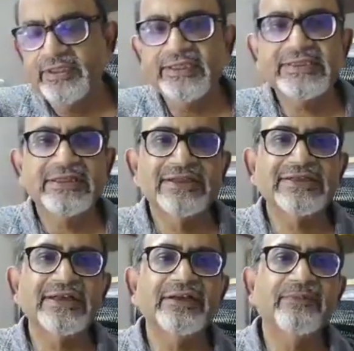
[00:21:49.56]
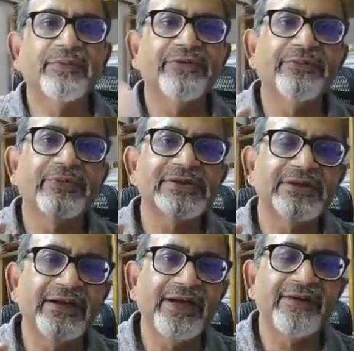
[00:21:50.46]
let us understand the principles
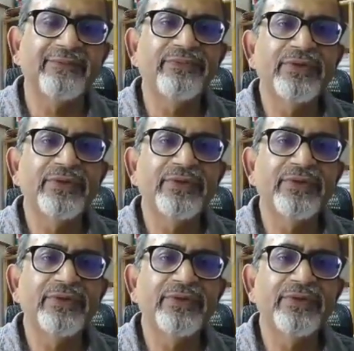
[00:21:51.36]
again.